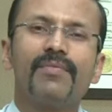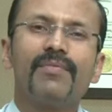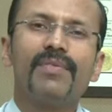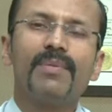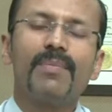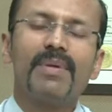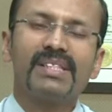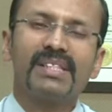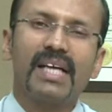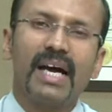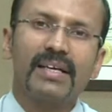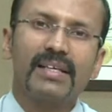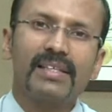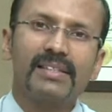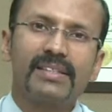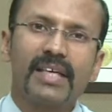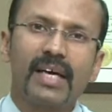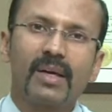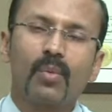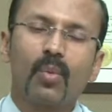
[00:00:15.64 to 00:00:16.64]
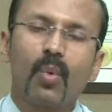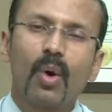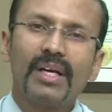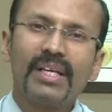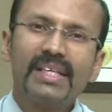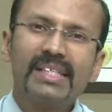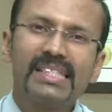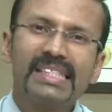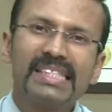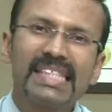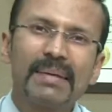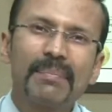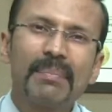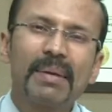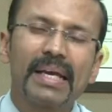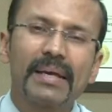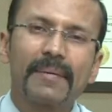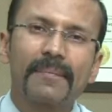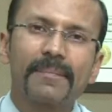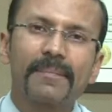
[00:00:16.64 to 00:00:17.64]
You must understand what is
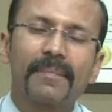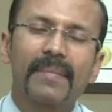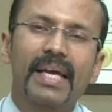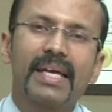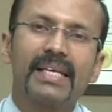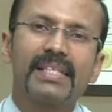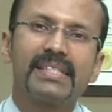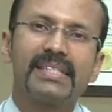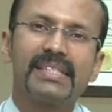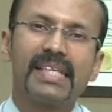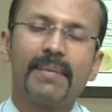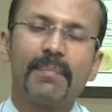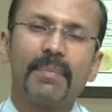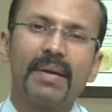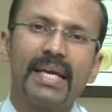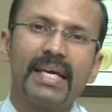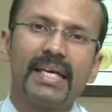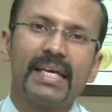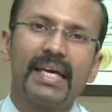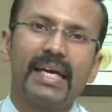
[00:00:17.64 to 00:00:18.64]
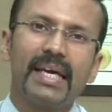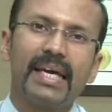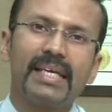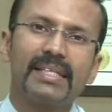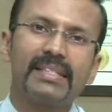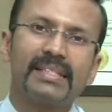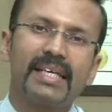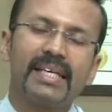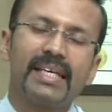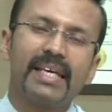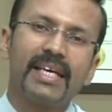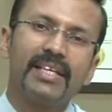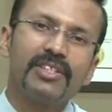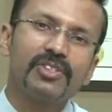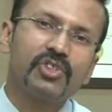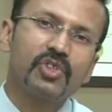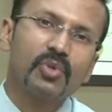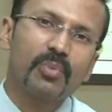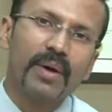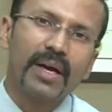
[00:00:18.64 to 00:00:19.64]
stapling. Stapling is an
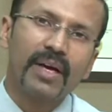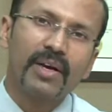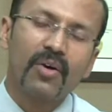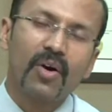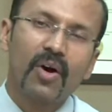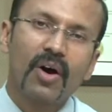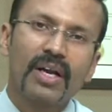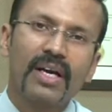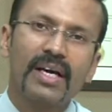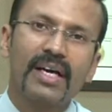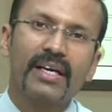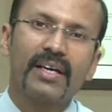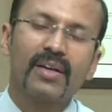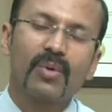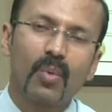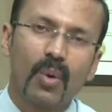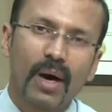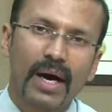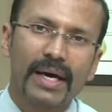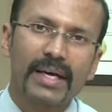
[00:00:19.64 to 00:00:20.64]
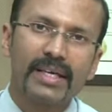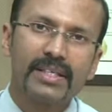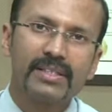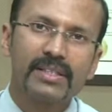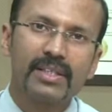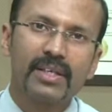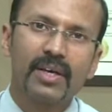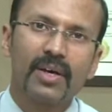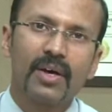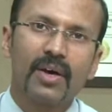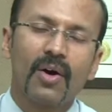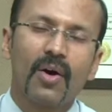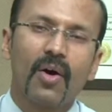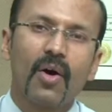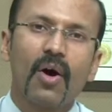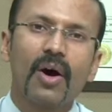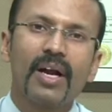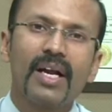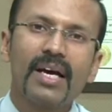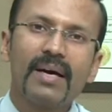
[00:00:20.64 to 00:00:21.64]
instrument or a device
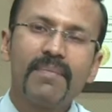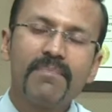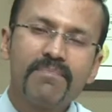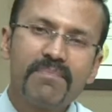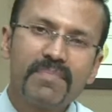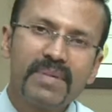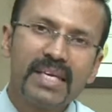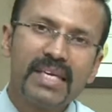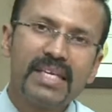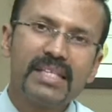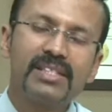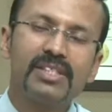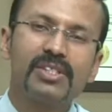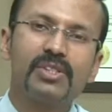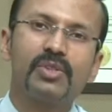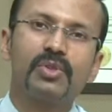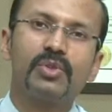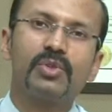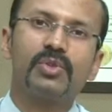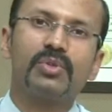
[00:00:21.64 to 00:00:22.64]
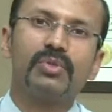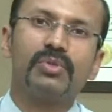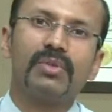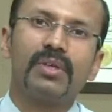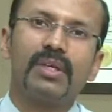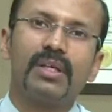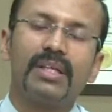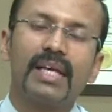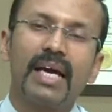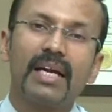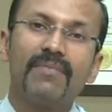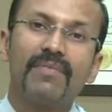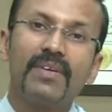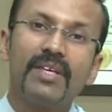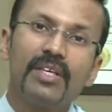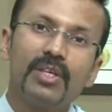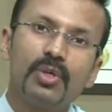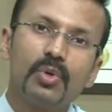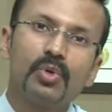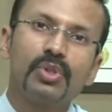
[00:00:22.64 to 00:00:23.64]
or a means that we
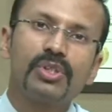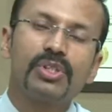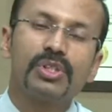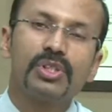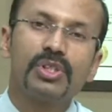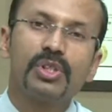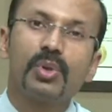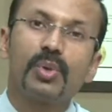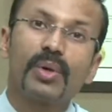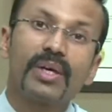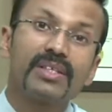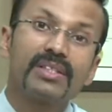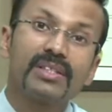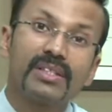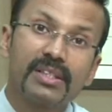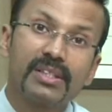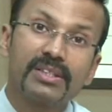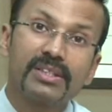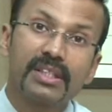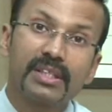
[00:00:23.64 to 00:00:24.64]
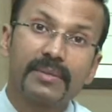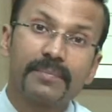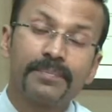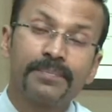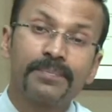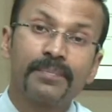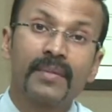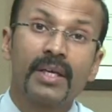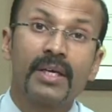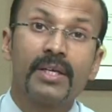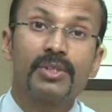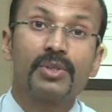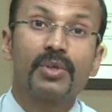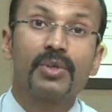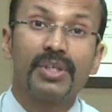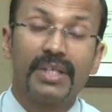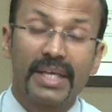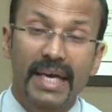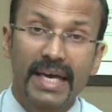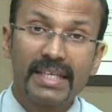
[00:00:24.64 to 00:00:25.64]
use during surgery. So
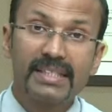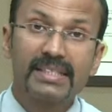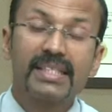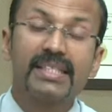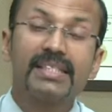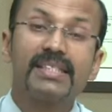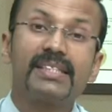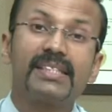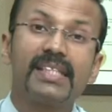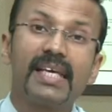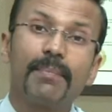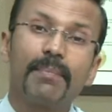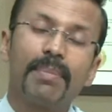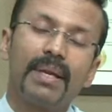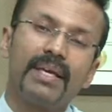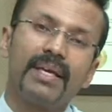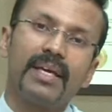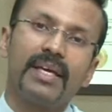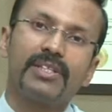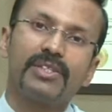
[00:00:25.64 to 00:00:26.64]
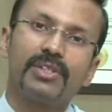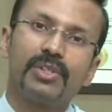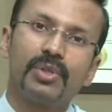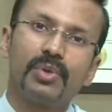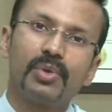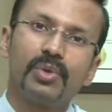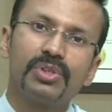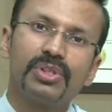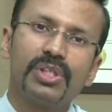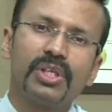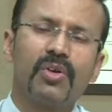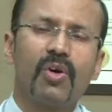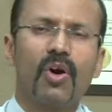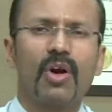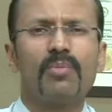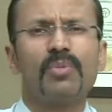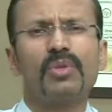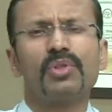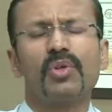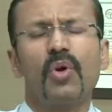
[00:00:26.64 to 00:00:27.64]
yes, stapling is used in
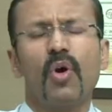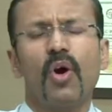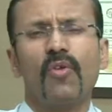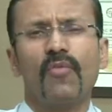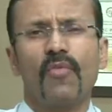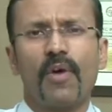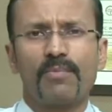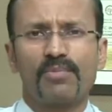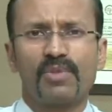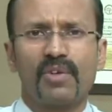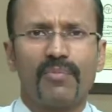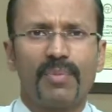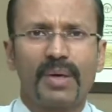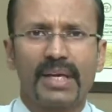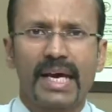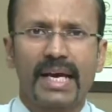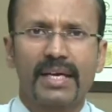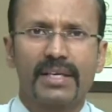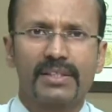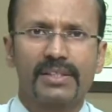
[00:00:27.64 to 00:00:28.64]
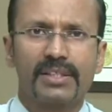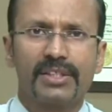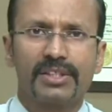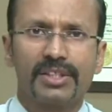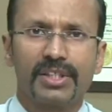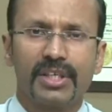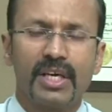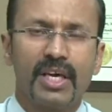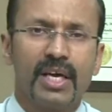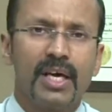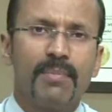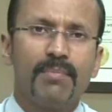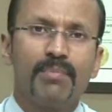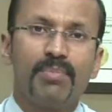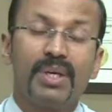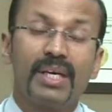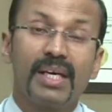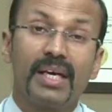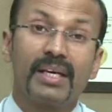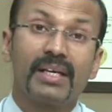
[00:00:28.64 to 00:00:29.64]
almost all forms of bariatric surgery,
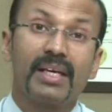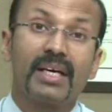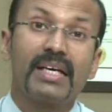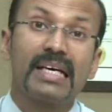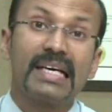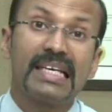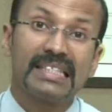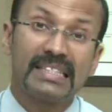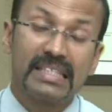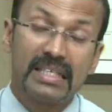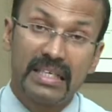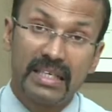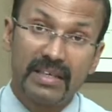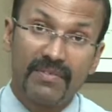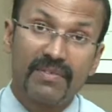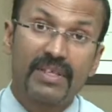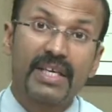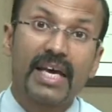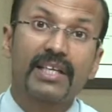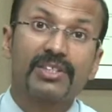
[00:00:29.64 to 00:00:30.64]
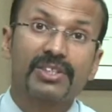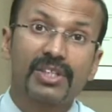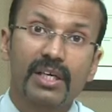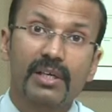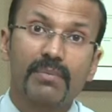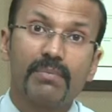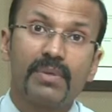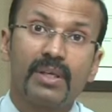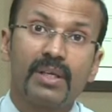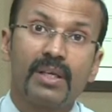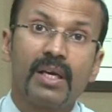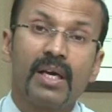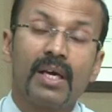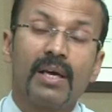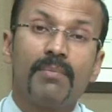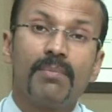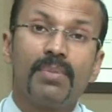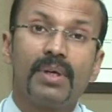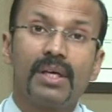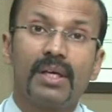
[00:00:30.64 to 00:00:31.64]
be it a sleeve gastrectomy,
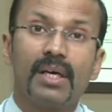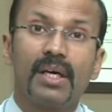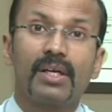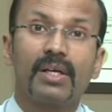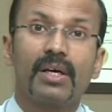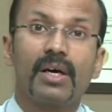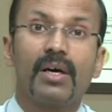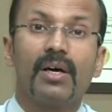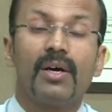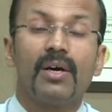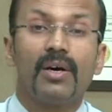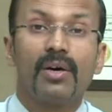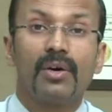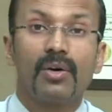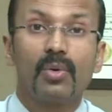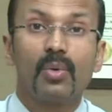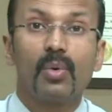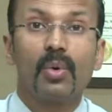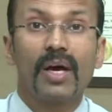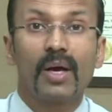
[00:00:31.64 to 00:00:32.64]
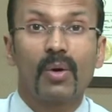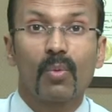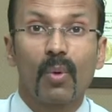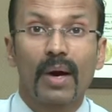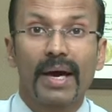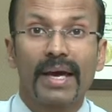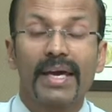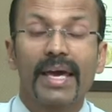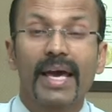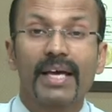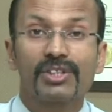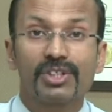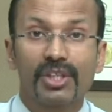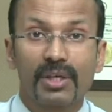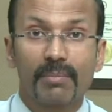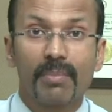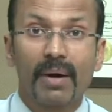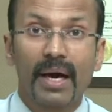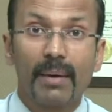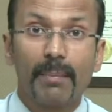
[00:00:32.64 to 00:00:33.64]
be it a Roux-en-Y
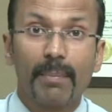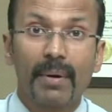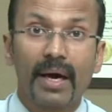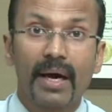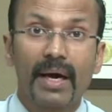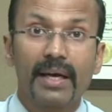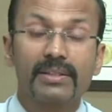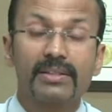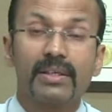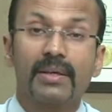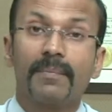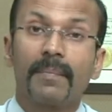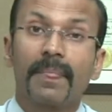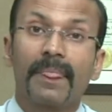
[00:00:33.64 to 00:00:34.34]
gastric bypass,